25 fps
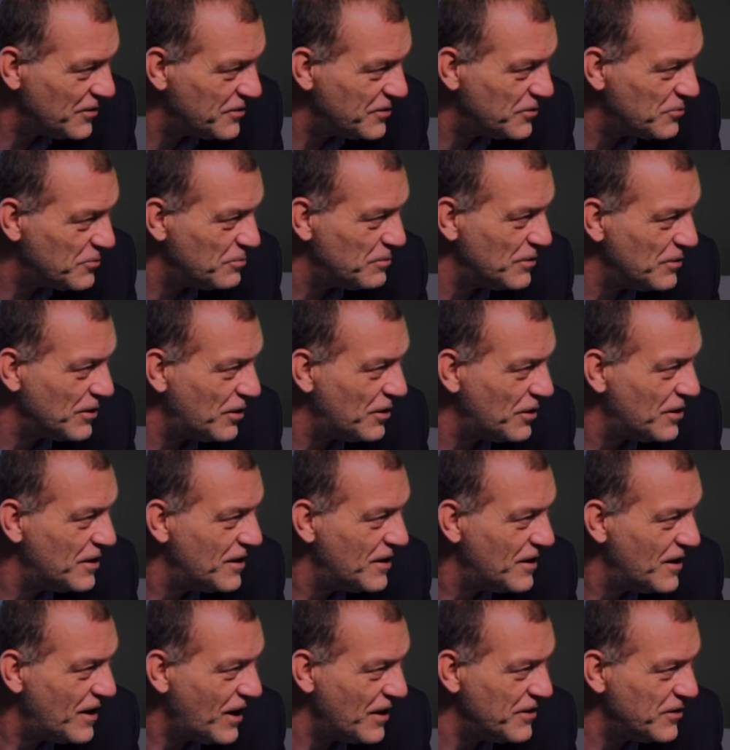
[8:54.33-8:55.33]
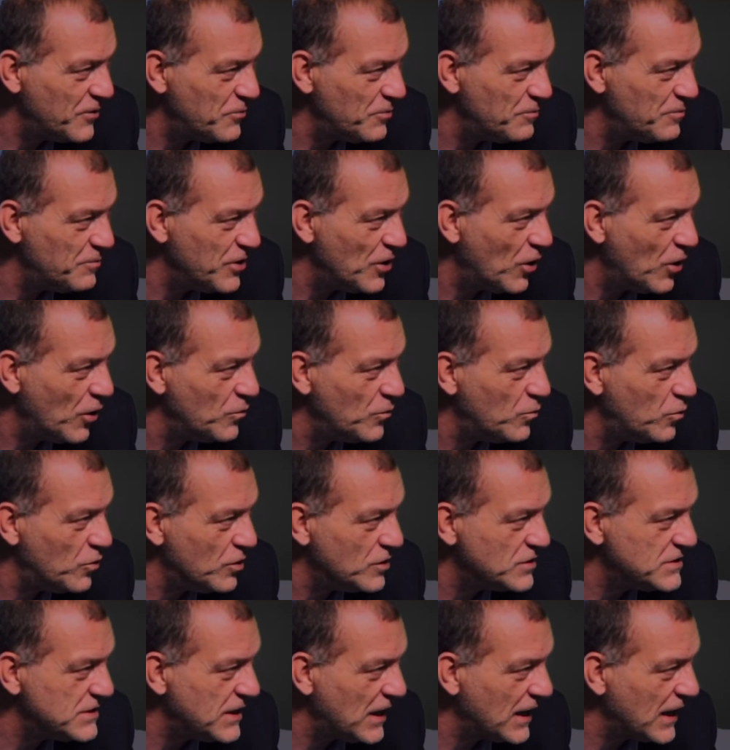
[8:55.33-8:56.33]
think we're beyond
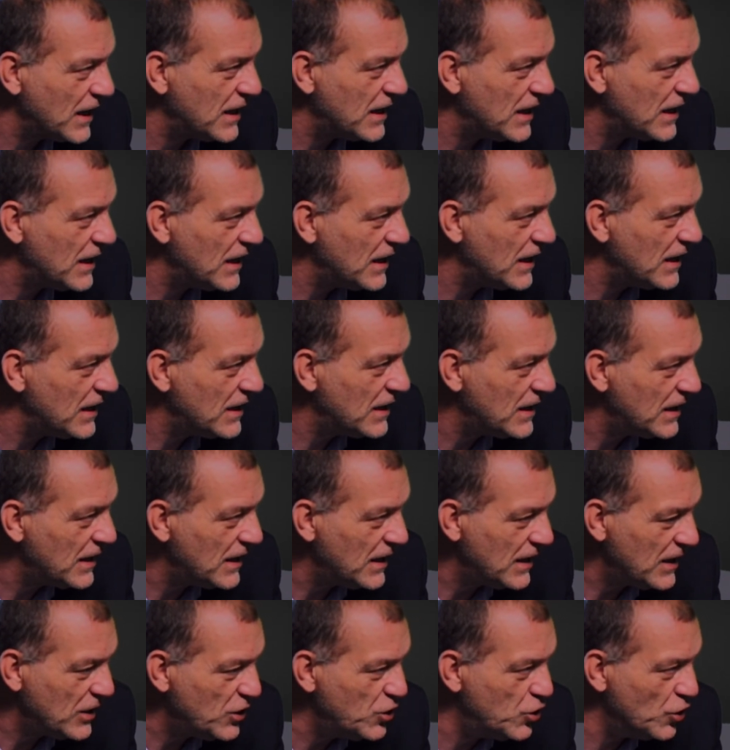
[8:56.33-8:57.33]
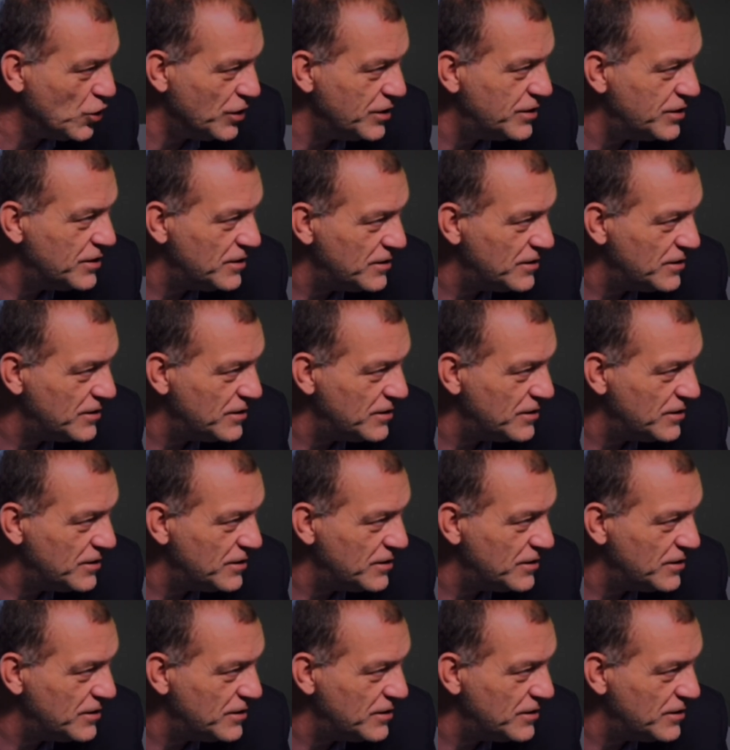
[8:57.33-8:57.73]
words like good.